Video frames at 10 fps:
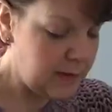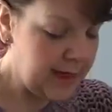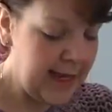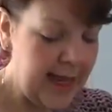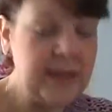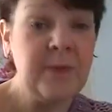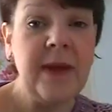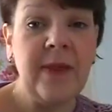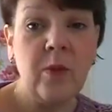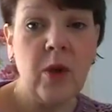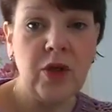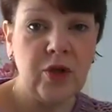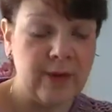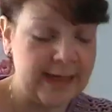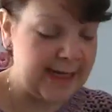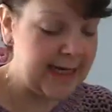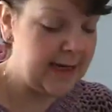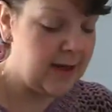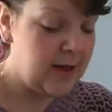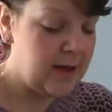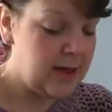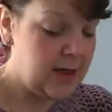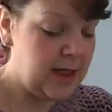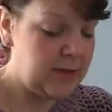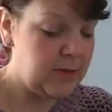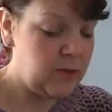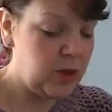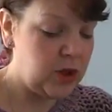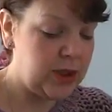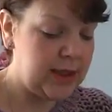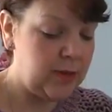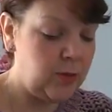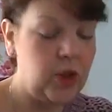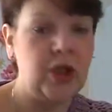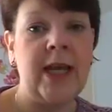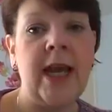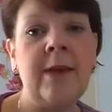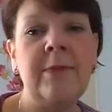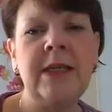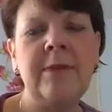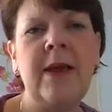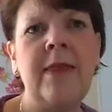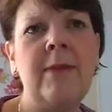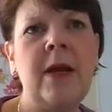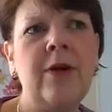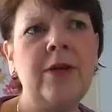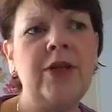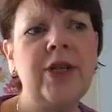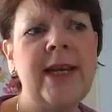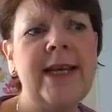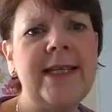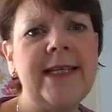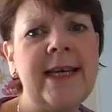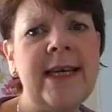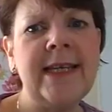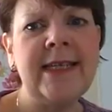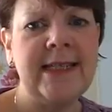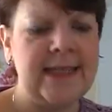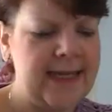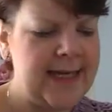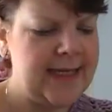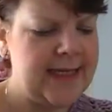It has been in the wash already, husband washed it, and I must admit the Melange Glitz did,